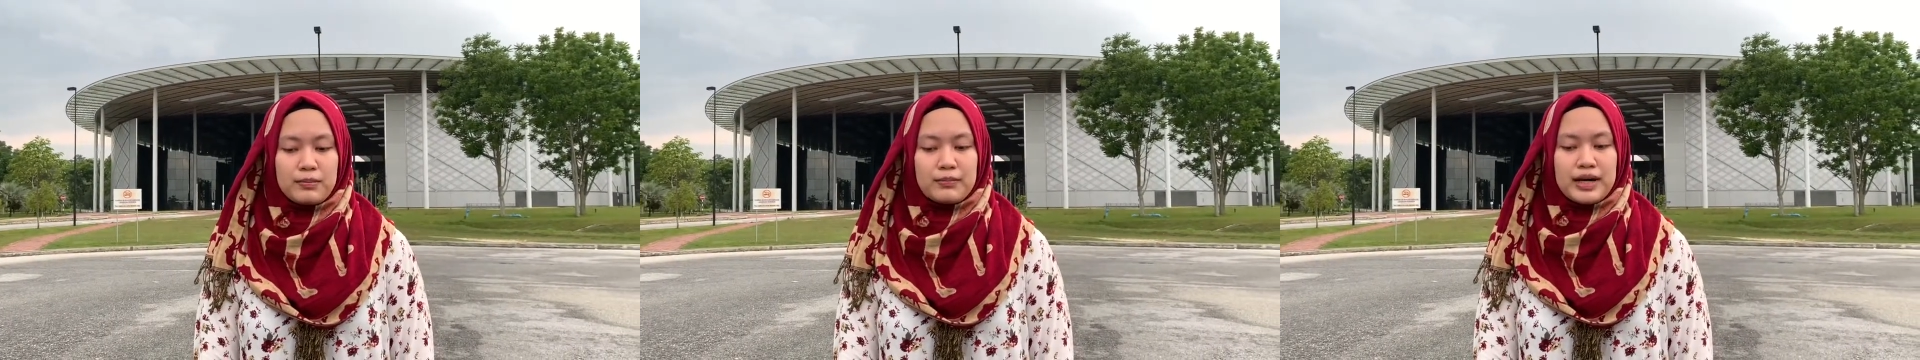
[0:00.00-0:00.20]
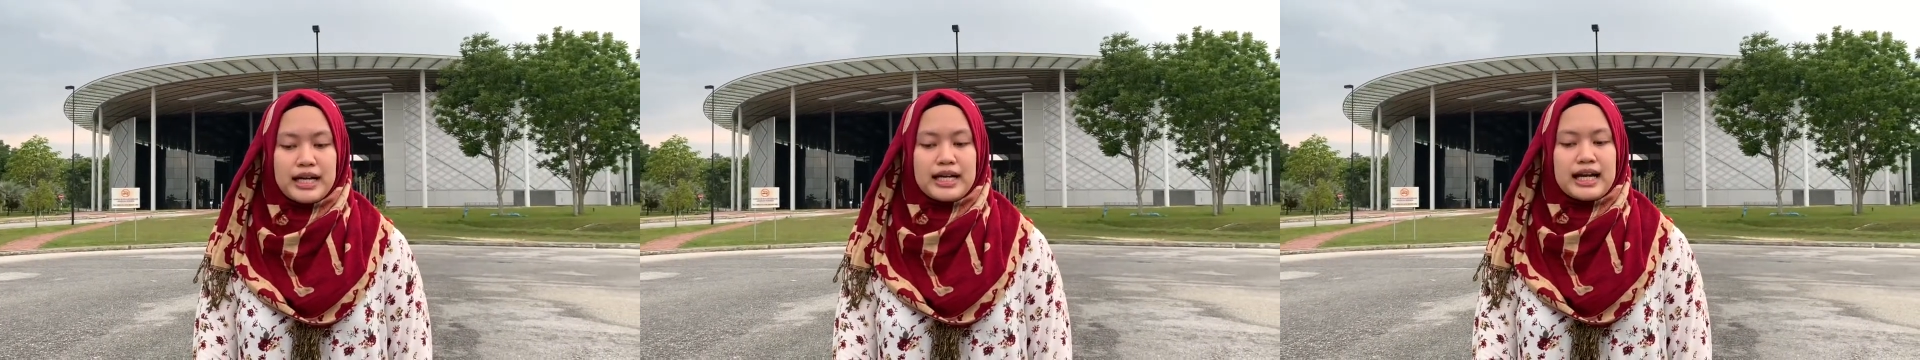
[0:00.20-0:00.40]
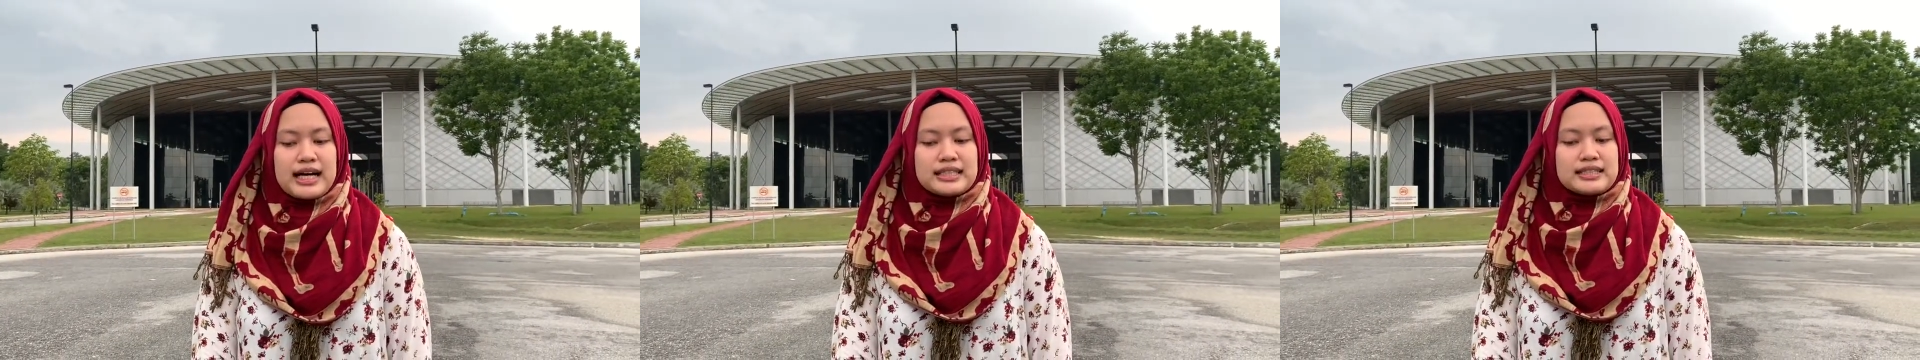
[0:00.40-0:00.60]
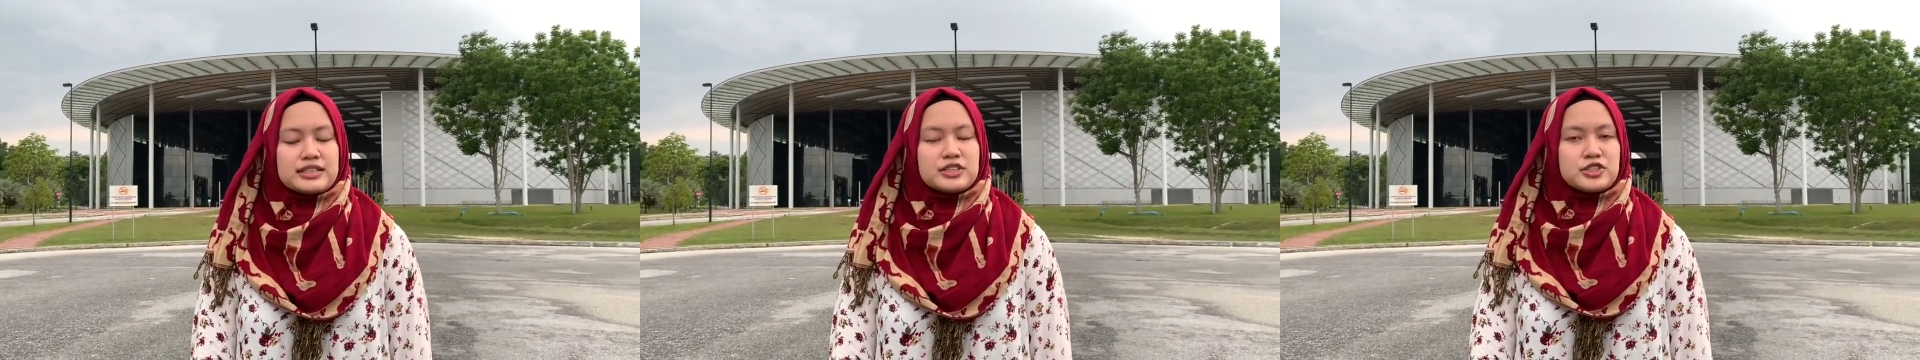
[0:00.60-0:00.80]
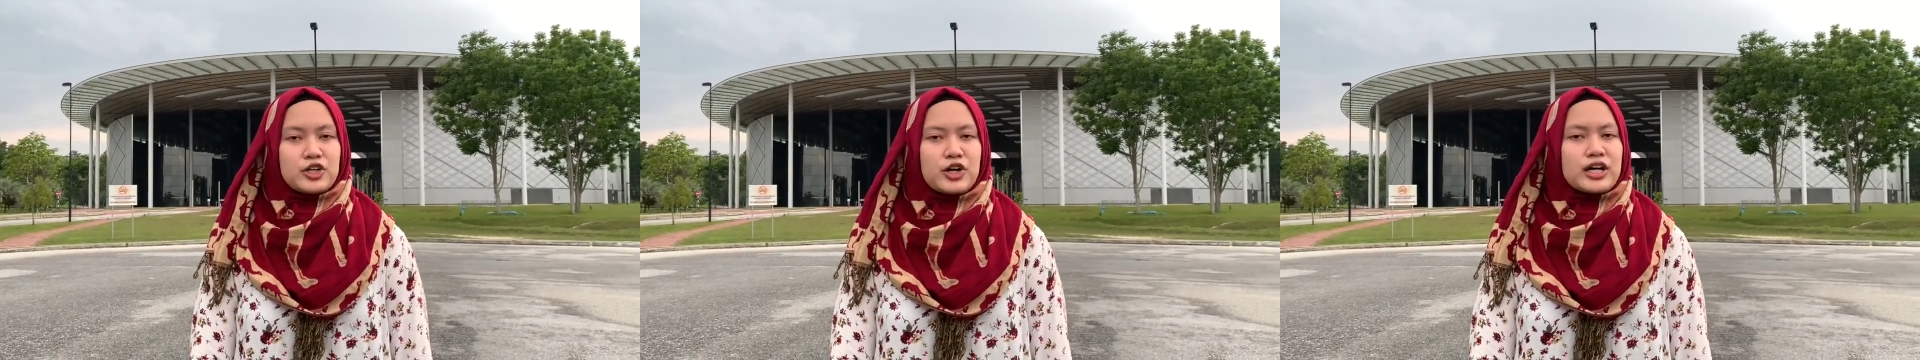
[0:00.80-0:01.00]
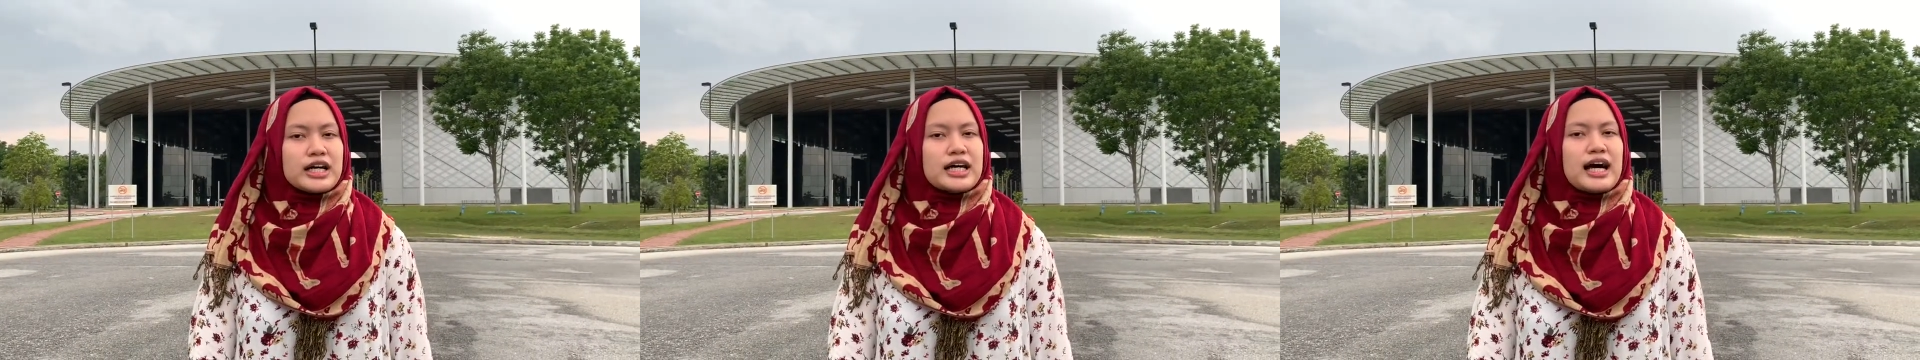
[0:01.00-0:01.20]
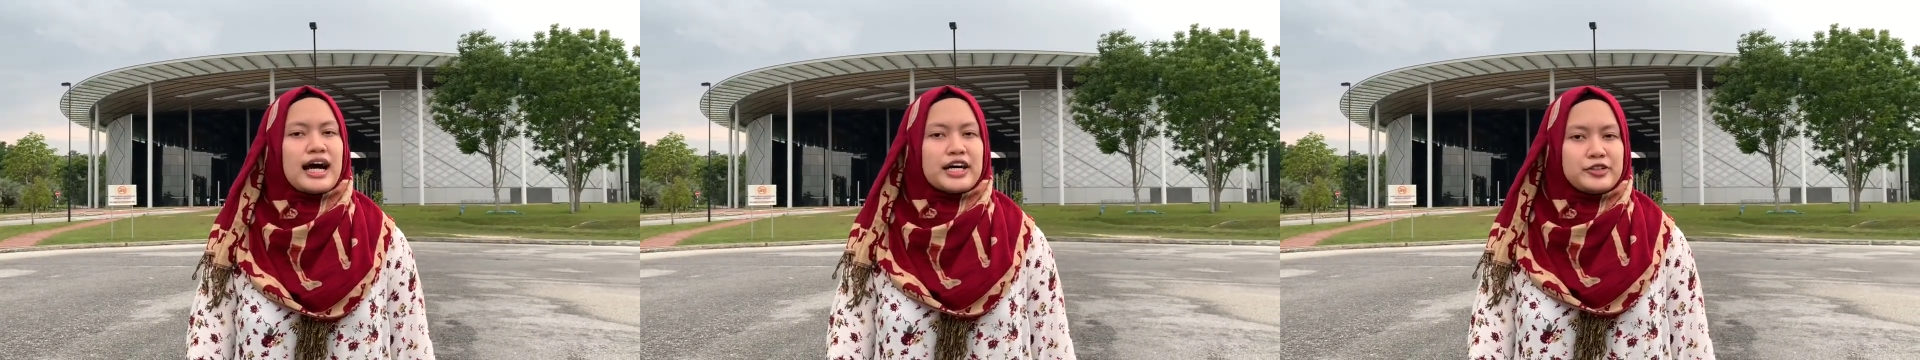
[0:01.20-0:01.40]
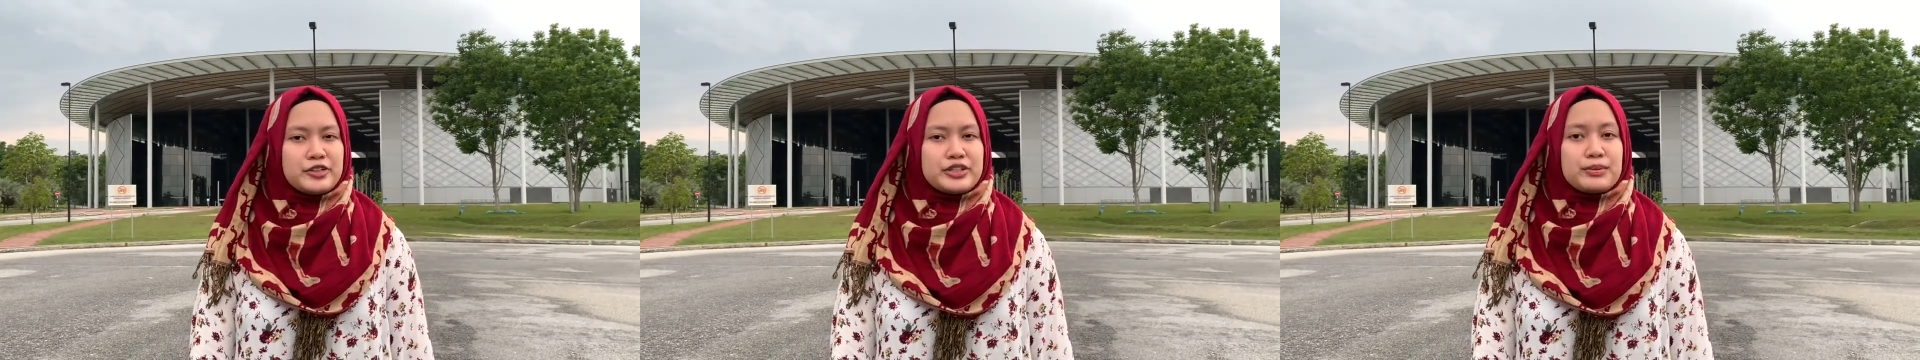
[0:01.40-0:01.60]
but it has a stronger
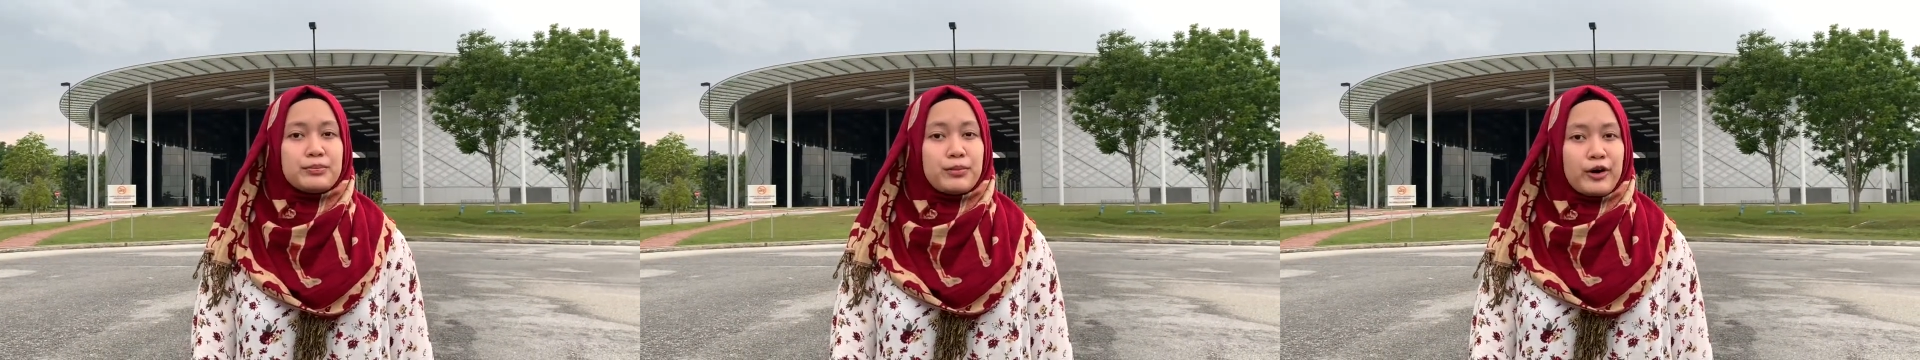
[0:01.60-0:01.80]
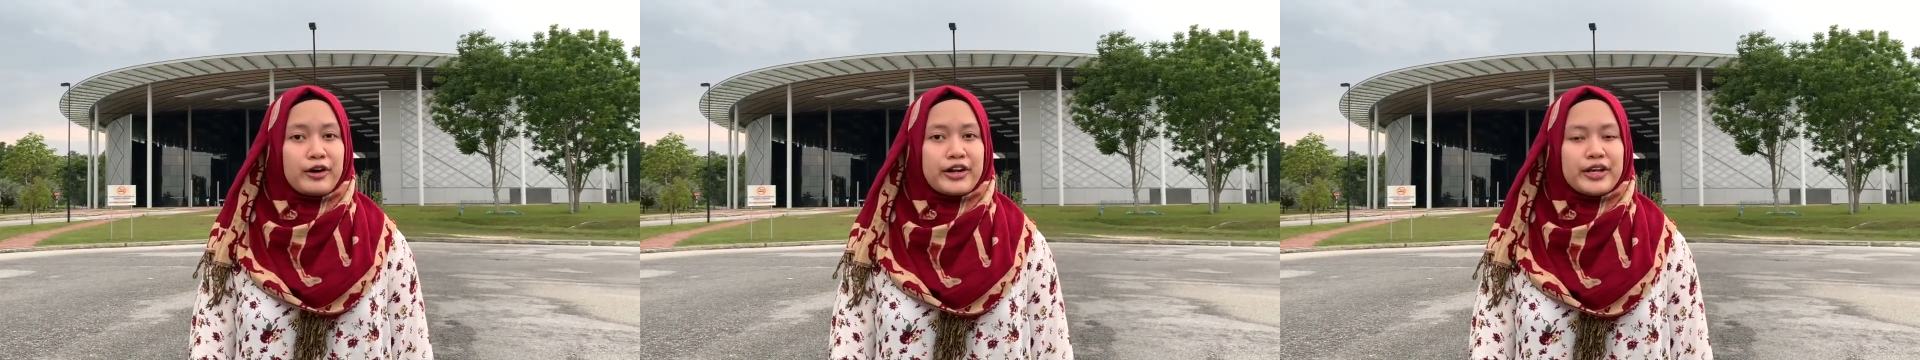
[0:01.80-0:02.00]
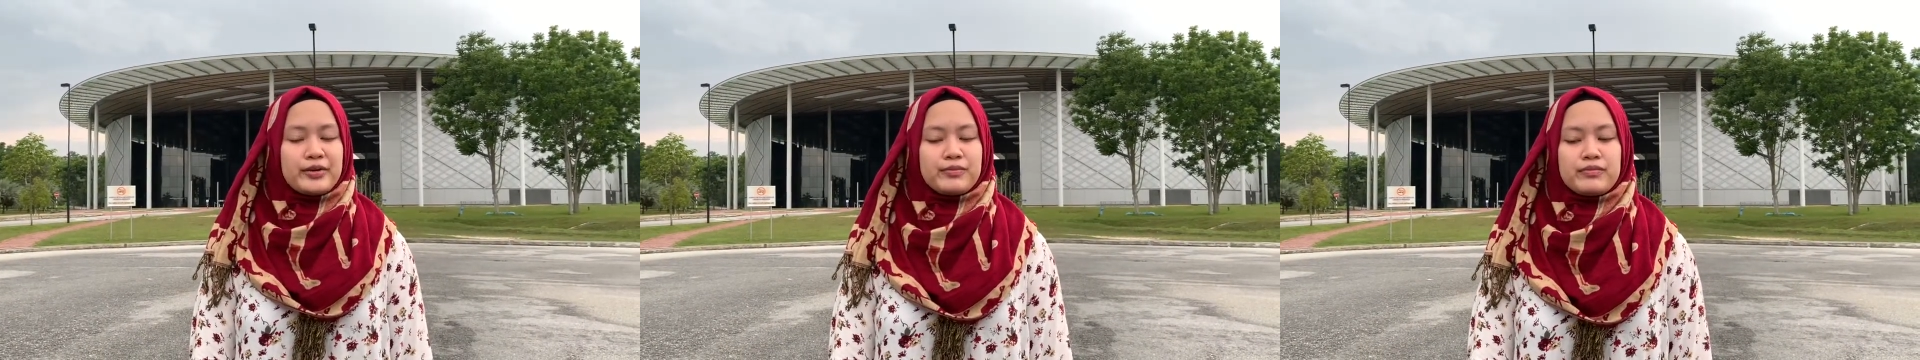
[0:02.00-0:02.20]
hydrogen bond.